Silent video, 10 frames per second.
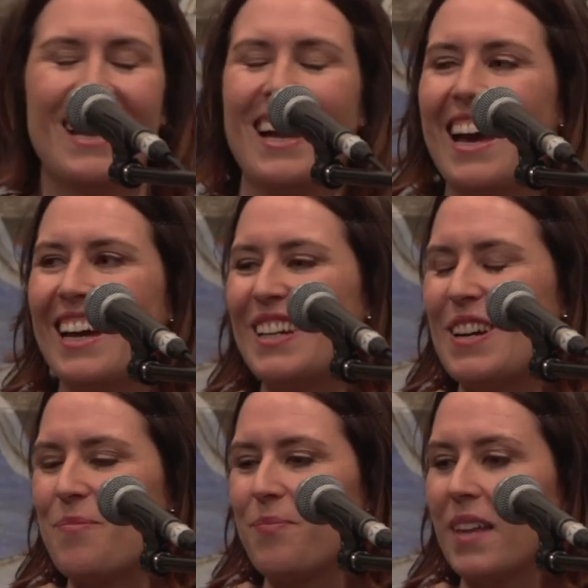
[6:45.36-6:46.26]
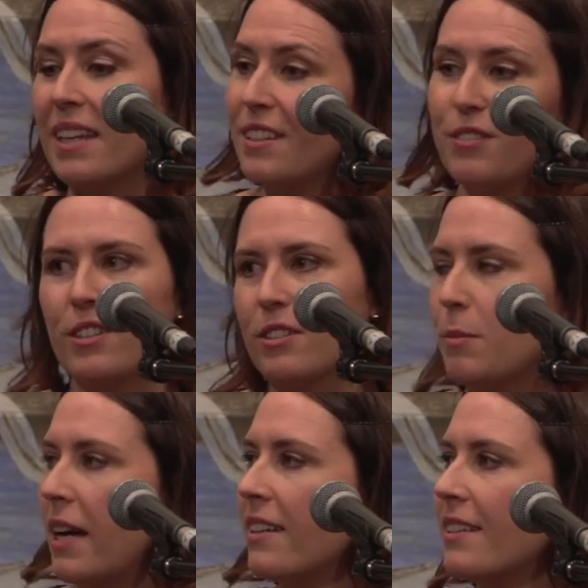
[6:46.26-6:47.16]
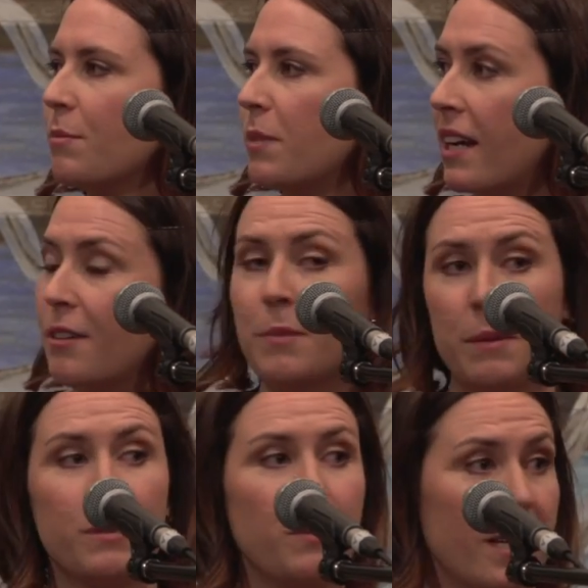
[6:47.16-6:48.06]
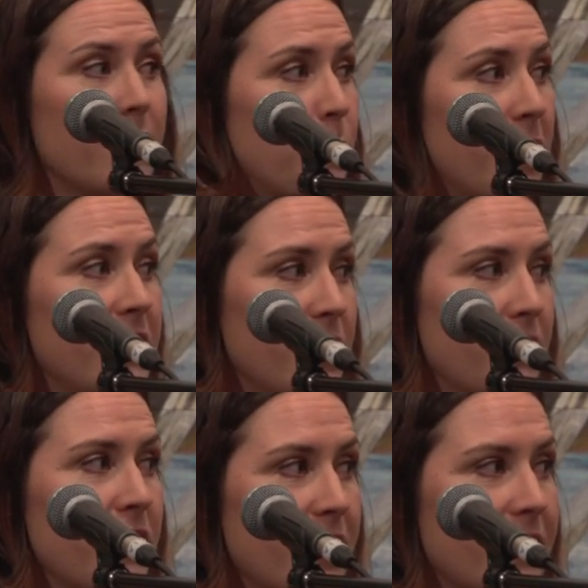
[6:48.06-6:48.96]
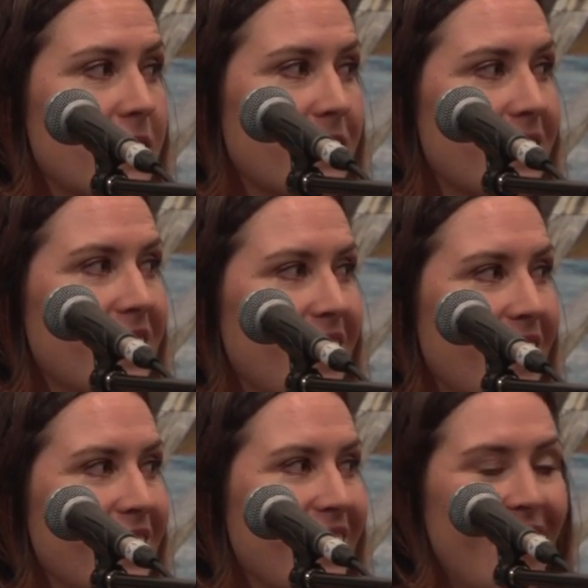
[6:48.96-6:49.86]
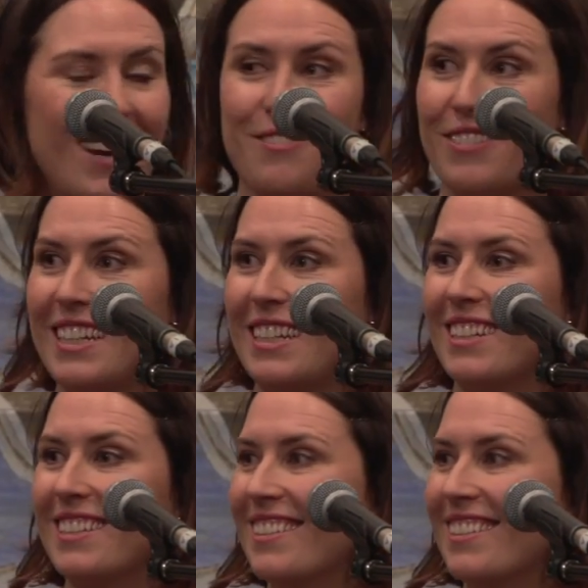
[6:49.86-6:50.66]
Yeah. And then I forgot all about it. But I remembered when I was painting her fence. And I thought, oh, how funny.